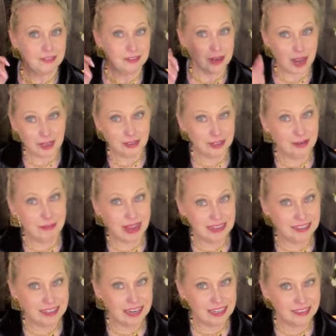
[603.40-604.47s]
not your
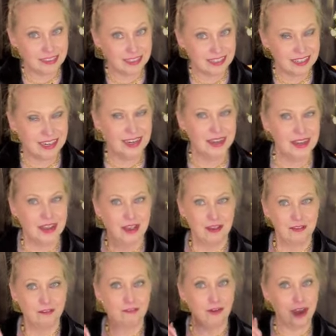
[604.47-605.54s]
imagination.
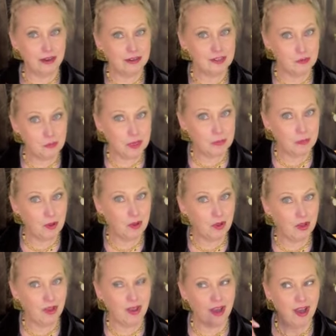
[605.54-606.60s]
Fragrance
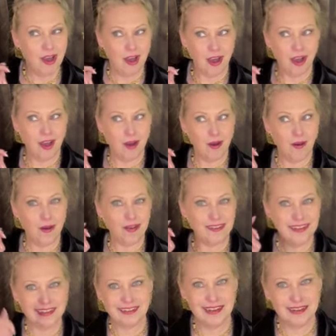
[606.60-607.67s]
people are a
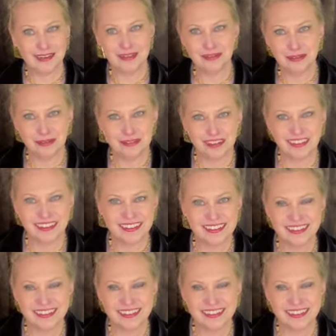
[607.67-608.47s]
little unusual.